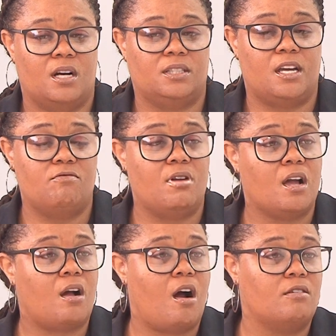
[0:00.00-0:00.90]
a
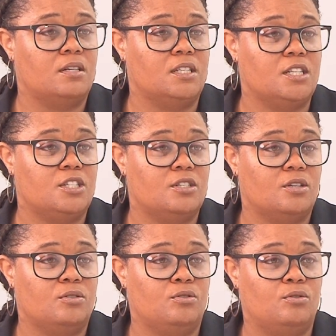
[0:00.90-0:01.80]
direct
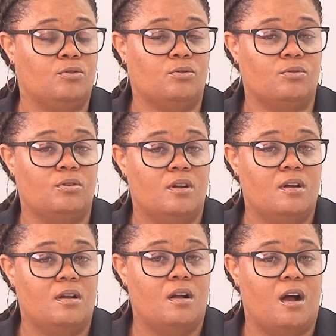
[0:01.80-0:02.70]
correlation to
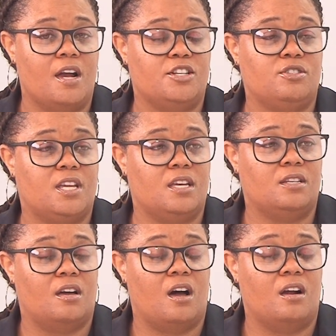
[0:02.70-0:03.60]
our
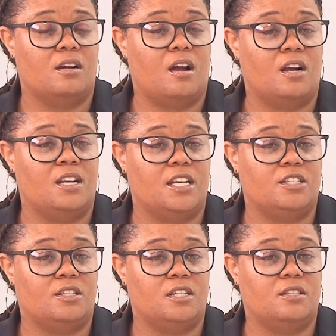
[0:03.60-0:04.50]
educator, our
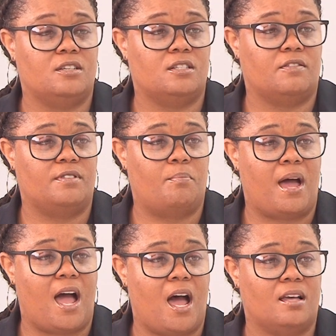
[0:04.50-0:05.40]
legislators of the
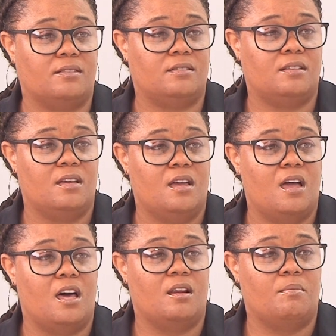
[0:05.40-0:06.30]
past
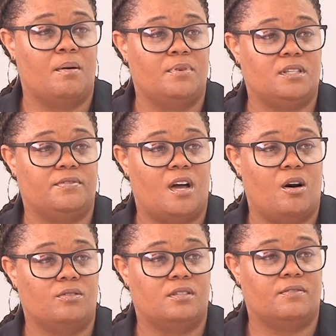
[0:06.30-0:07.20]
and our members of the
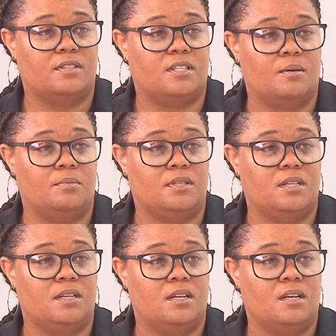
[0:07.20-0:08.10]
House of
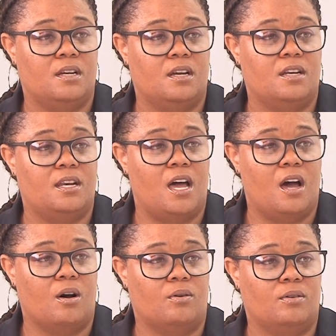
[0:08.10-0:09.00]
Assembly
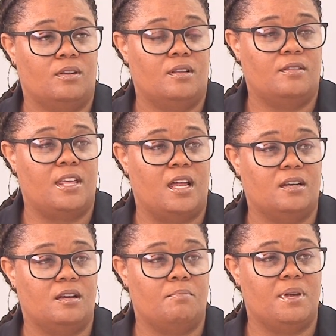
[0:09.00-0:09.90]
now,
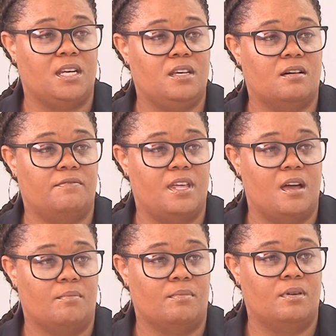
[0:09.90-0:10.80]
that many of
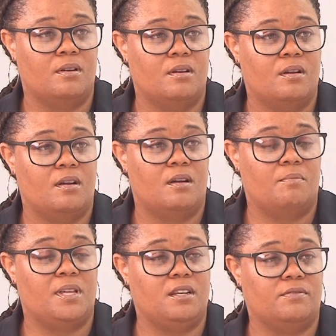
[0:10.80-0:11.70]
them,
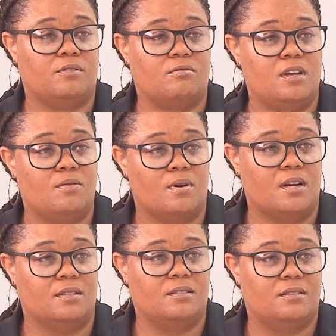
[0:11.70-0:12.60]
many of the great
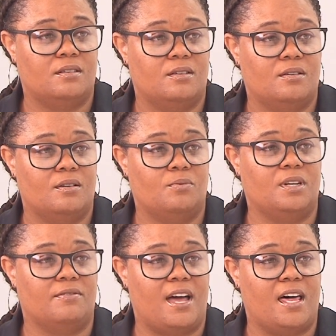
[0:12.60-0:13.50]
ones,
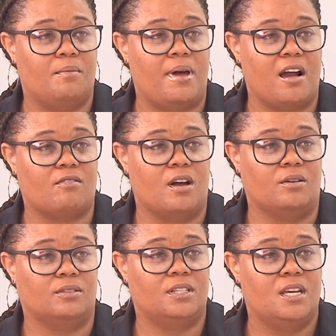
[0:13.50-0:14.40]
would have had a
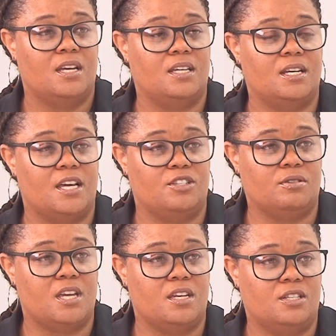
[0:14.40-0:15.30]
background in
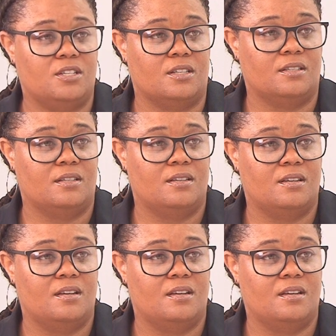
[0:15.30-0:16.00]
education.